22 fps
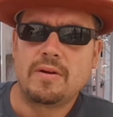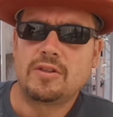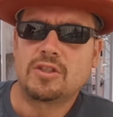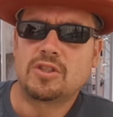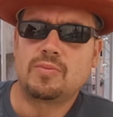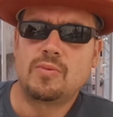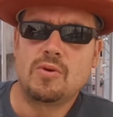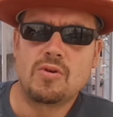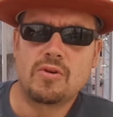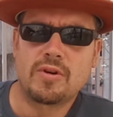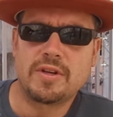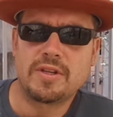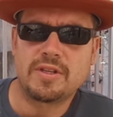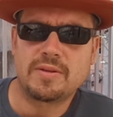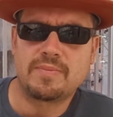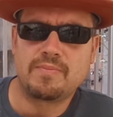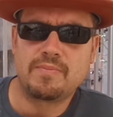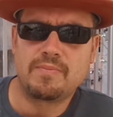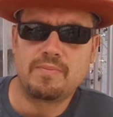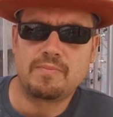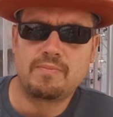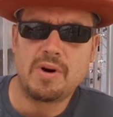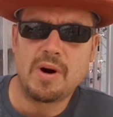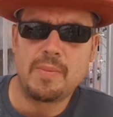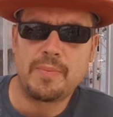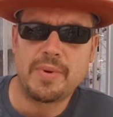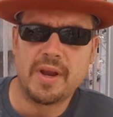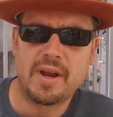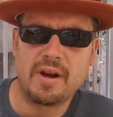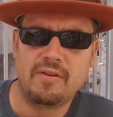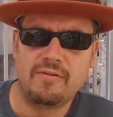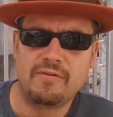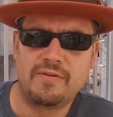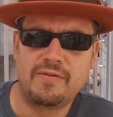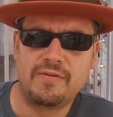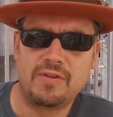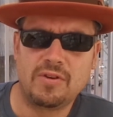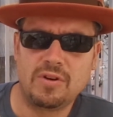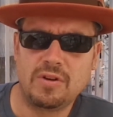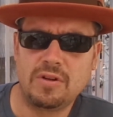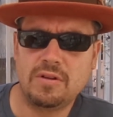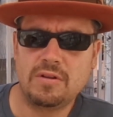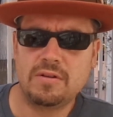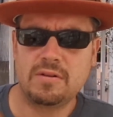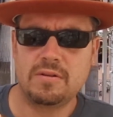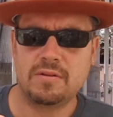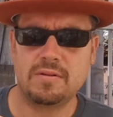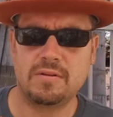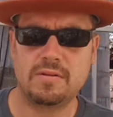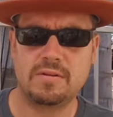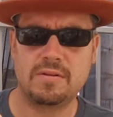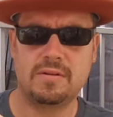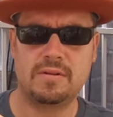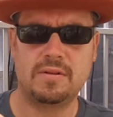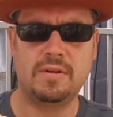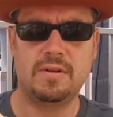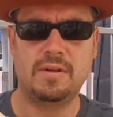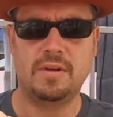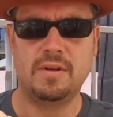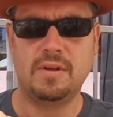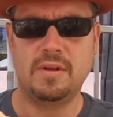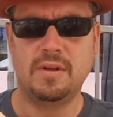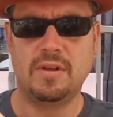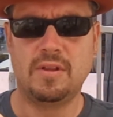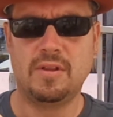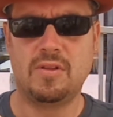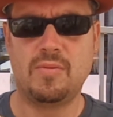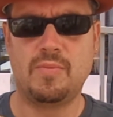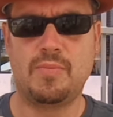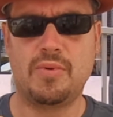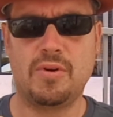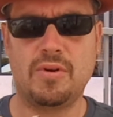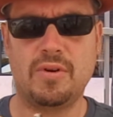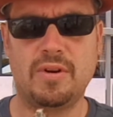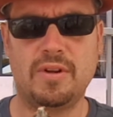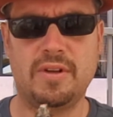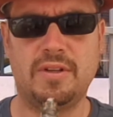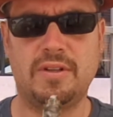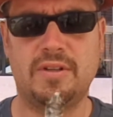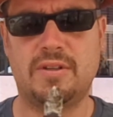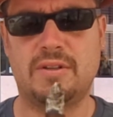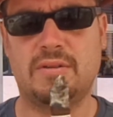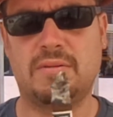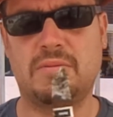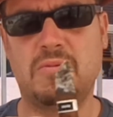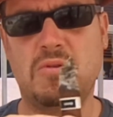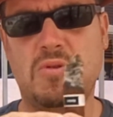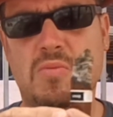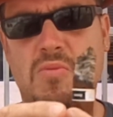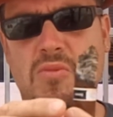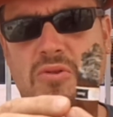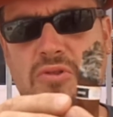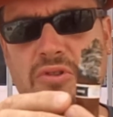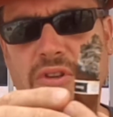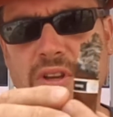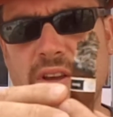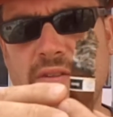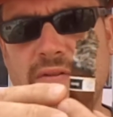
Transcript: Smoke is pumping up full. The burn is almost